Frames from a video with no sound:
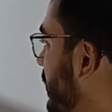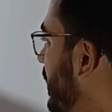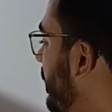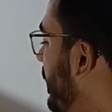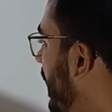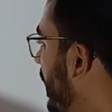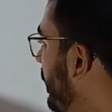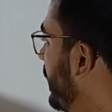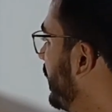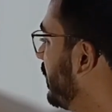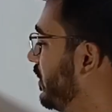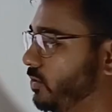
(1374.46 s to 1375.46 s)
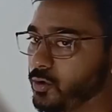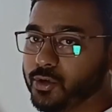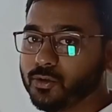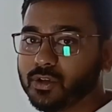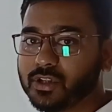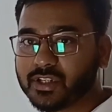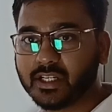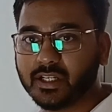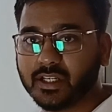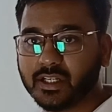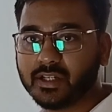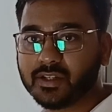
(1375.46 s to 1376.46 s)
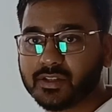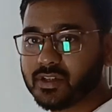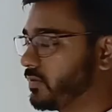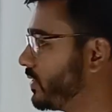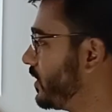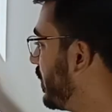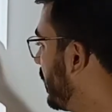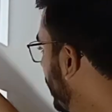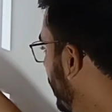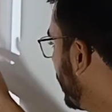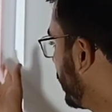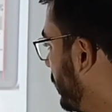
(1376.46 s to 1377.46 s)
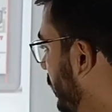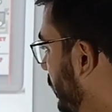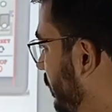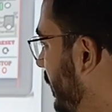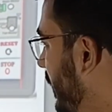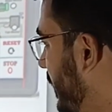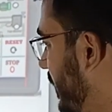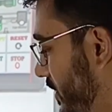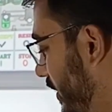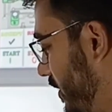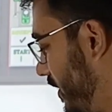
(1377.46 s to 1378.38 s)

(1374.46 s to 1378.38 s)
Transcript: the parameter, go into the settings and stuff. So it's